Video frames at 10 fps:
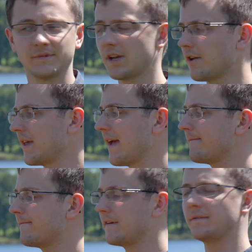So the
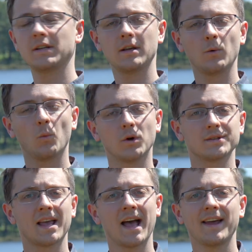M50
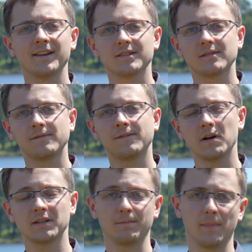was Canon's
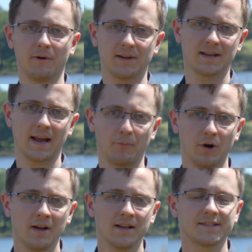first mirrorless
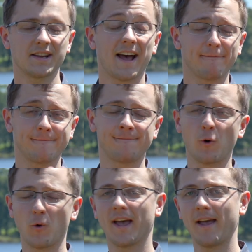camera to have
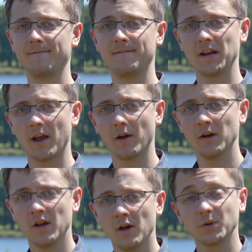4K video,
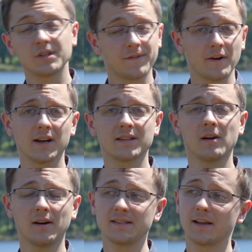which is very
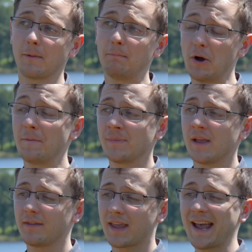exciting, but
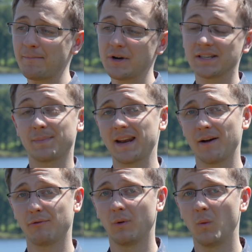the camera has been
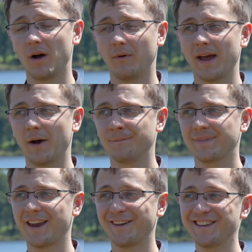out for a while now,
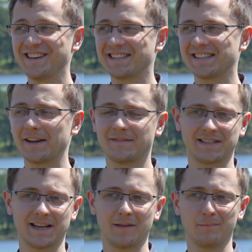and I think it's safe
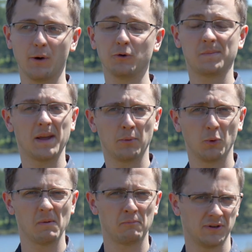to say that most
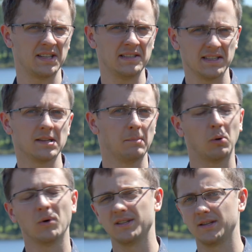people were pretty
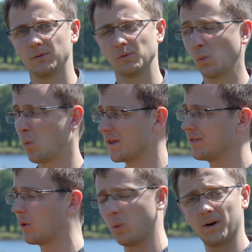disappointed
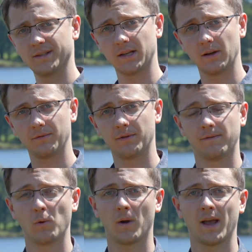with the quality of the
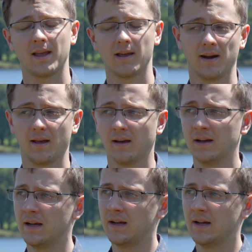4K in here.